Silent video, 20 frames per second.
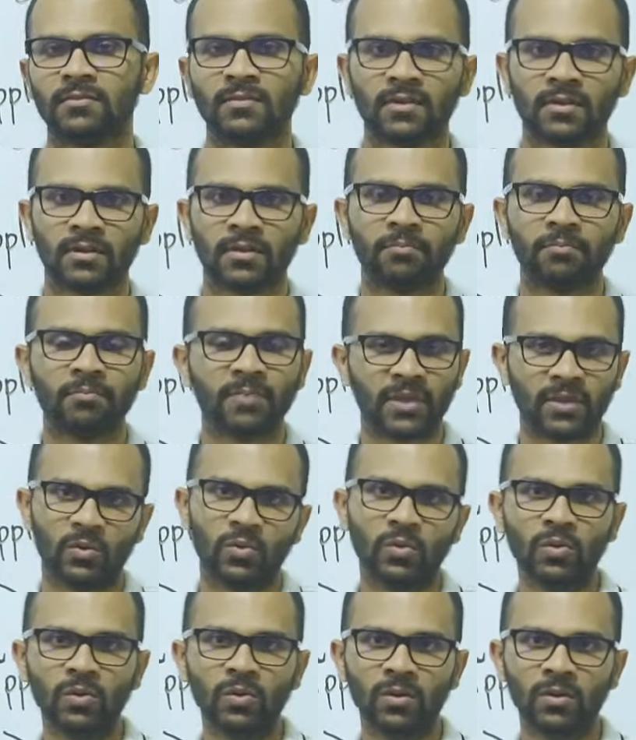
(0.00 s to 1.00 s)
pure
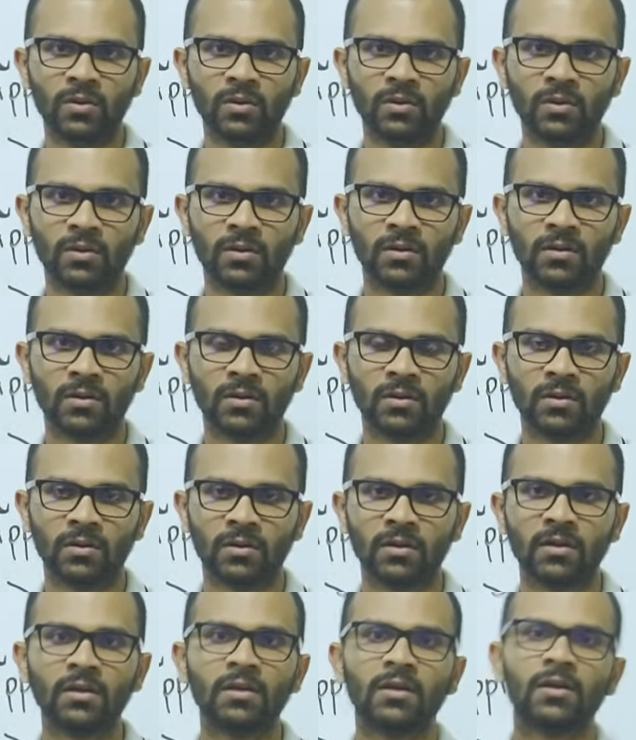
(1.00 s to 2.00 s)

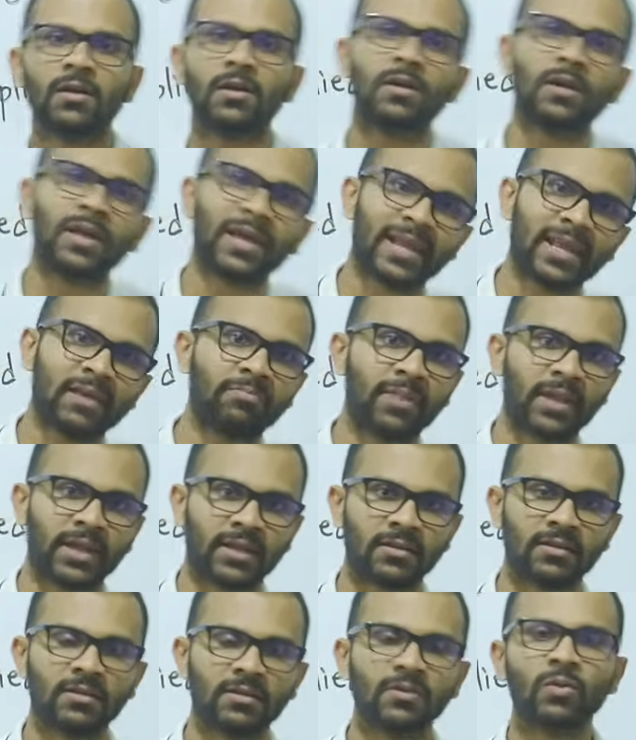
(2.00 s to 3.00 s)
and applied,
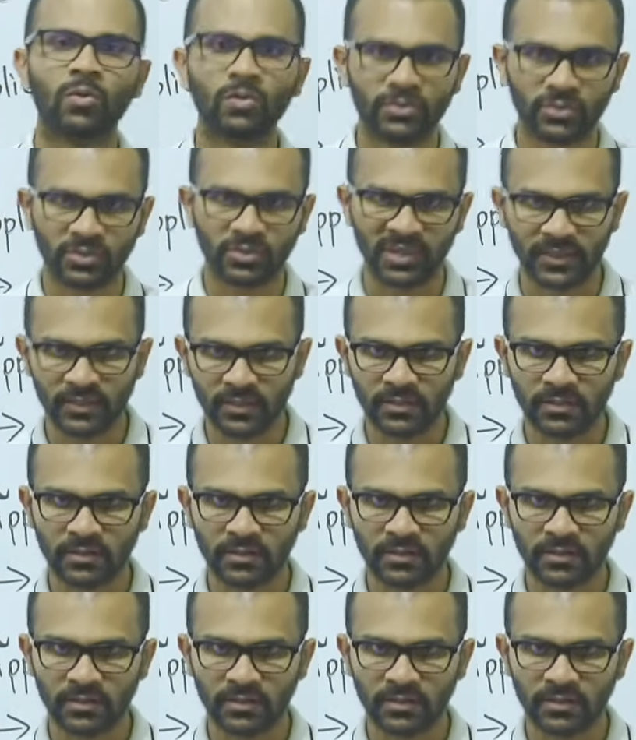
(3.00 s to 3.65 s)
altogether